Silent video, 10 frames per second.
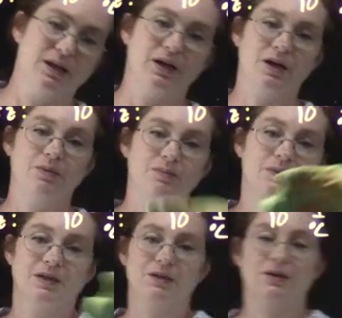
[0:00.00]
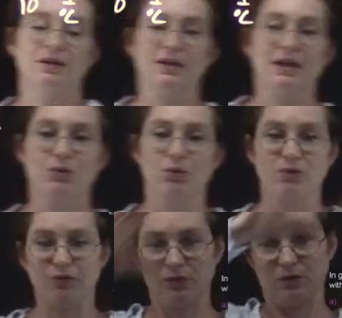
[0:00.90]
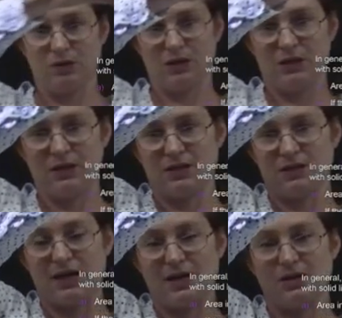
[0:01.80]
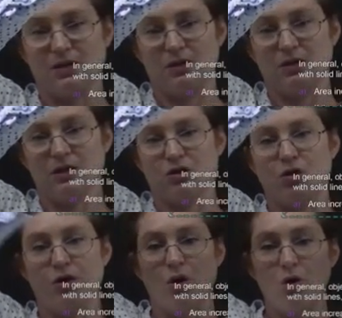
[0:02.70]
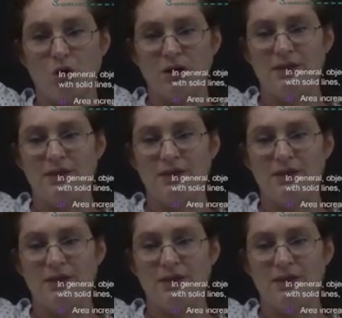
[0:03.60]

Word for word: Um, it will, this is a, the, the hole